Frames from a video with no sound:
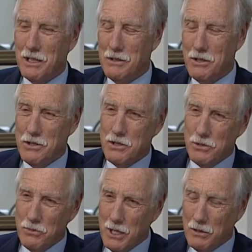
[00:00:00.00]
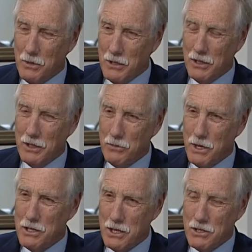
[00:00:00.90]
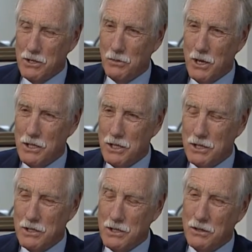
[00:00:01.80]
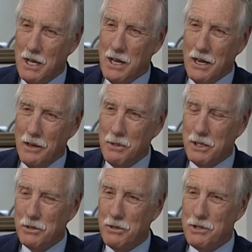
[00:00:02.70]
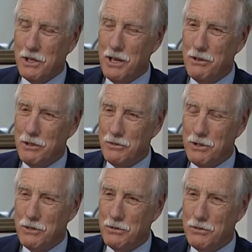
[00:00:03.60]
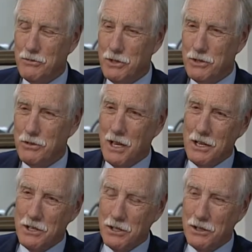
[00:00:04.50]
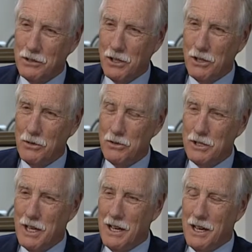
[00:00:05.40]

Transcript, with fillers: Uh, this is a week where they're in recess in Washington, so I've been in Aroostook County for two for two days along the coast.